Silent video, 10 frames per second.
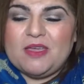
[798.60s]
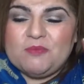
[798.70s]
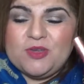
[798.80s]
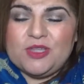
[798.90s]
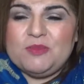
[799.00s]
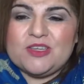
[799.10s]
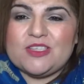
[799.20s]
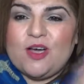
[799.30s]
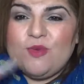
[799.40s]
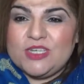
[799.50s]
purely because
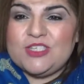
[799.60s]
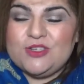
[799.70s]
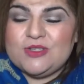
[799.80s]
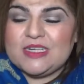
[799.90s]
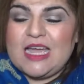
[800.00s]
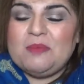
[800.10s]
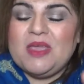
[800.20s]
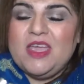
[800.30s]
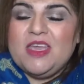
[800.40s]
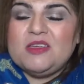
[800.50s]
I want to use it up,
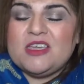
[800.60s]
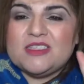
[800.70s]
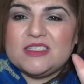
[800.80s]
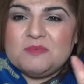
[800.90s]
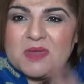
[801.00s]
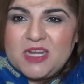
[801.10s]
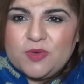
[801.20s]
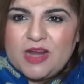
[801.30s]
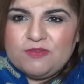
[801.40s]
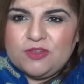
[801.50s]
because it's been
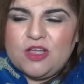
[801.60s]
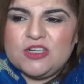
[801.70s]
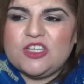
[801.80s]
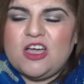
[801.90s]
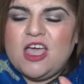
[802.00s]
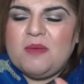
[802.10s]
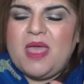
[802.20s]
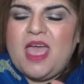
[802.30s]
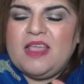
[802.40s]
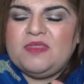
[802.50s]
around for a long
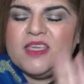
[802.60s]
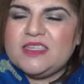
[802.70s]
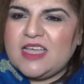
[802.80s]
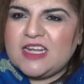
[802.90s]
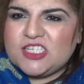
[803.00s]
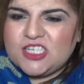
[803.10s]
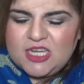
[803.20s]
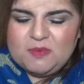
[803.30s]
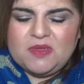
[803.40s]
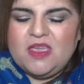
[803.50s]
time, and these aren't
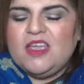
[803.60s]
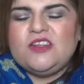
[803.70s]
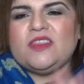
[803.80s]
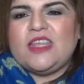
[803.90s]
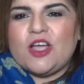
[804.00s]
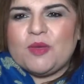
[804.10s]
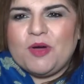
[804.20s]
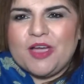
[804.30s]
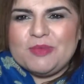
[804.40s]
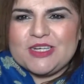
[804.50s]
cheap. Not that I can
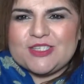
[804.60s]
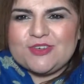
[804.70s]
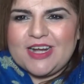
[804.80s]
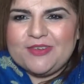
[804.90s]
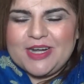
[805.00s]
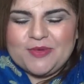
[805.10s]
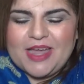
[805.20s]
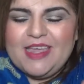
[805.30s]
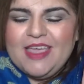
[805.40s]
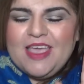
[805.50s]
buy them in Australia
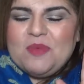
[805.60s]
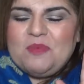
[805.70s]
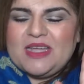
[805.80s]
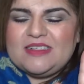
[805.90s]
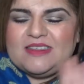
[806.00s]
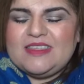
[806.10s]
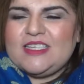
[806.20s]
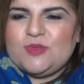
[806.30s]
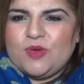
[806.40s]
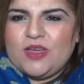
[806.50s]
anyway, but
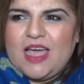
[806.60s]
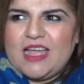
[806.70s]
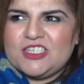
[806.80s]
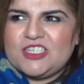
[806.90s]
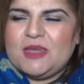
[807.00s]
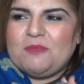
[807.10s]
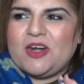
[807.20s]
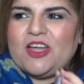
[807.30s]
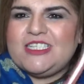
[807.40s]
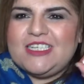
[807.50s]
these aren't cheap.
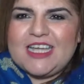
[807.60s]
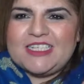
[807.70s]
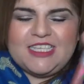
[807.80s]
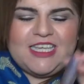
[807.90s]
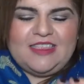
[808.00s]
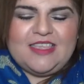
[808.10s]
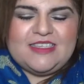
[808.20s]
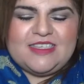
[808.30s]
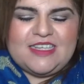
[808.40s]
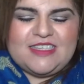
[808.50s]
But I did actually get
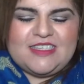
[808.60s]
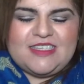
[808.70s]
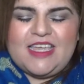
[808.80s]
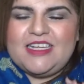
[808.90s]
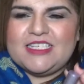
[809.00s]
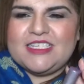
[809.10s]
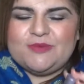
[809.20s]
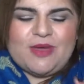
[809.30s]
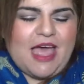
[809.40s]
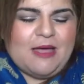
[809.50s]
these in a set.
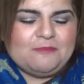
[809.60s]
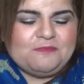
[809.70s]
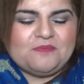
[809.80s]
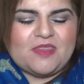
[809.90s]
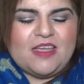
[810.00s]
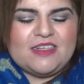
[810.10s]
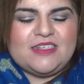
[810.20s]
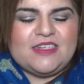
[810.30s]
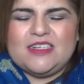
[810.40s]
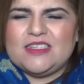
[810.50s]
I
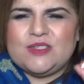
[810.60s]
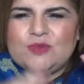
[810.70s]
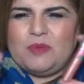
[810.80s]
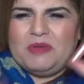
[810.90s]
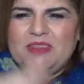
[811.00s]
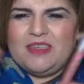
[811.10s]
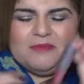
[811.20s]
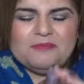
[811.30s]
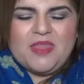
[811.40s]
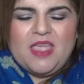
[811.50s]
did in a swappy
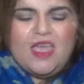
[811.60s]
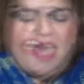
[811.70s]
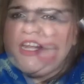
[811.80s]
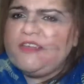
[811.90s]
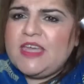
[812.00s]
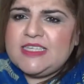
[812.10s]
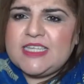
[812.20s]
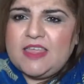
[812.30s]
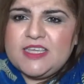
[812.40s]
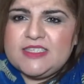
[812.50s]
thing. I don't know if they
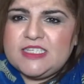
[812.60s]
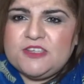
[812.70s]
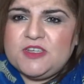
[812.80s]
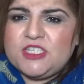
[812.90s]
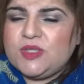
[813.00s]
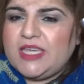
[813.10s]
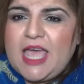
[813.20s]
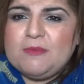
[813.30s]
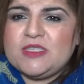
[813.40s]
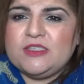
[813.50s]
sell these
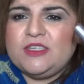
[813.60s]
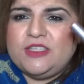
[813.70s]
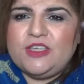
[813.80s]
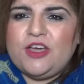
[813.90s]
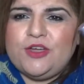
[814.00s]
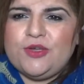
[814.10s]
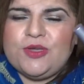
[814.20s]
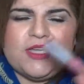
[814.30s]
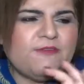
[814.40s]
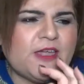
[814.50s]
individually. Absolutely go.
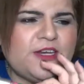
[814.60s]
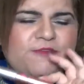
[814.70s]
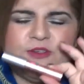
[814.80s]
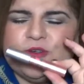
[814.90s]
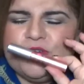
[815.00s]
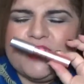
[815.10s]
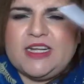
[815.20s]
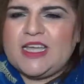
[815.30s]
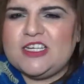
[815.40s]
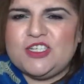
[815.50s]
If you're
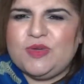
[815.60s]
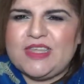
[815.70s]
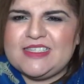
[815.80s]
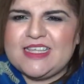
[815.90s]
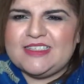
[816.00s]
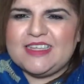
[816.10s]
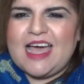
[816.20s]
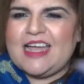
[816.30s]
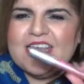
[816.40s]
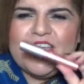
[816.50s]
in a country where they sell
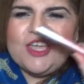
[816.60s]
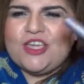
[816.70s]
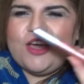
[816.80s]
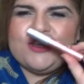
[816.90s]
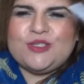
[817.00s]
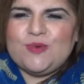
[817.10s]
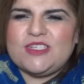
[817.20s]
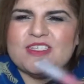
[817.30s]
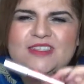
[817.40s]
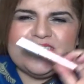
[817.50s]
Tarte, go
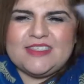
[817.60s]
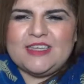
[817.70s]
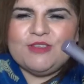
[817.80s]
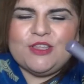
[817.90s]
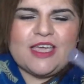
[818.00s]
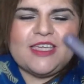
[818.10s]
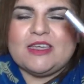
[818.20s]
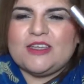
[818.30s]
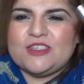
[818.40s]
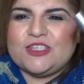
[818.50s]
swatch it and see if you like
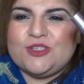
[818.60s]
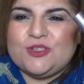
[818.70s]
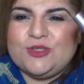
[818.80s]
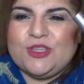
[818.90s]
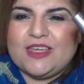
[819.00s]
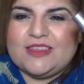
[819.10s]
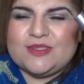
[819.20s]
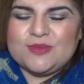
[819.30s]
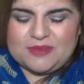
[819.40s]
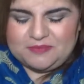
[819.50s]
it, because I do like
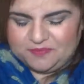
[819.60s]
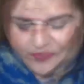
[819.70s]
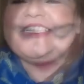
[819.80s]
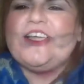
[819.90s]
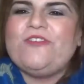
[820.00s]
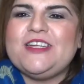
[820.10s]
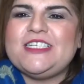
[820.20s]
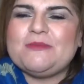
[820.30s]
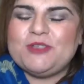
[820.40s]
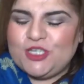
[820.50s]
this one. And lastly, I
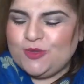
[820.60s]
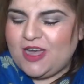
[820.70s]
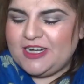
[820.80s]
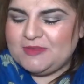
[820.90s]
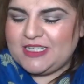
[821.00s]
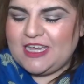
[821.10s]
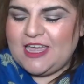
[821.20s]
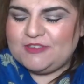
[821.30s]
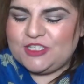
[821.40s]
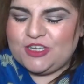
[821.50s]
finished up 2 items that I
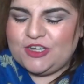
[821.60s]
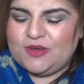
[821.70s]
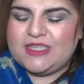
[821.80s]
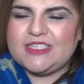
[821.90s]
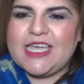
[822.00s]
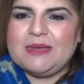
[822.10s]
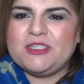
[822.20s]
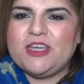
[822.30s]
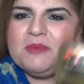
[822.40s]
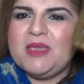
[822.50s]
have to show you at the same
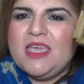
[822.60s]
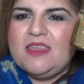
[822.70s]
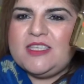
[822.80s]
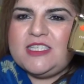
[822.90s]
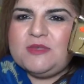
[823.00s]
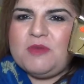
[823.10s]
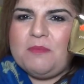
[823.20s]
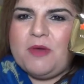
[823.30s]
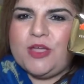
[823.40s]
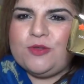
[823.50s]
time. This is my
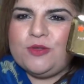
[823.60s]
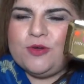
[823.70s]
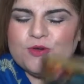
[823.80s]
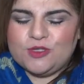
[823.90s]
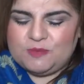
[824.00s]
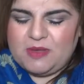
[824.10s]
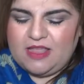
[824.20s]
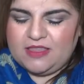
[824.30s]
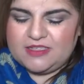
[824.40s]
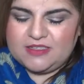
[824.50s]
Michael Kors
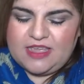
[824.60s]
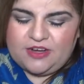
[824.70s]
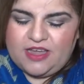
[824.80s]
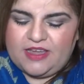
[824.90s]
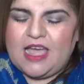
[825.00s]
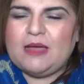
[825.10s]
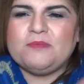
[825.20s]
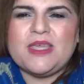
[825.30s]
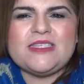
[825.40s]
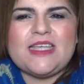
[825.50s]
palette that I
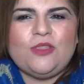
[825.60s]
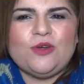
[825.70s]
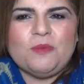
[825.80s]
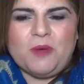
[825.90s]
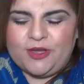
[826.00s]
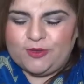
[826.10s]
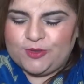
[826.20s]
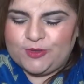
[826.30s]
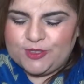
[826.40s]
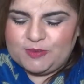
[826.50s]
Estee Lauder Michael
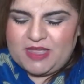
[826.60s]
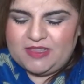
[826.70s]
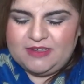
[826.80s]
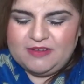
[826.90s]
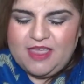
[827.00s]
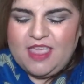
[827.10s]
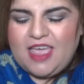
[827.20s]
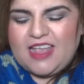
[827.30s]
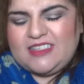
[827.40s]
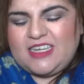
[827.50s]
Kors palette,
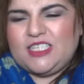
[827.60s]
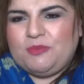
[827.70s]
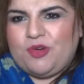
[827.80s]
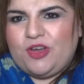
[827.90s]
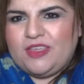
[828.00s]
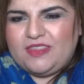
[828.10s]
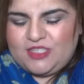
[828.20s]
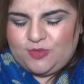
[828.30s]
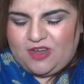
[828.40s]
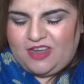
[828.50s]
and it's actually broken.
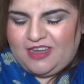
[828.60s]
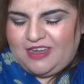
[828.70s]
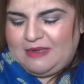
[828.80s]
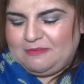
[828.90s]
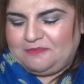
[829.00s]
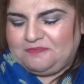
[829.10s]
That's why I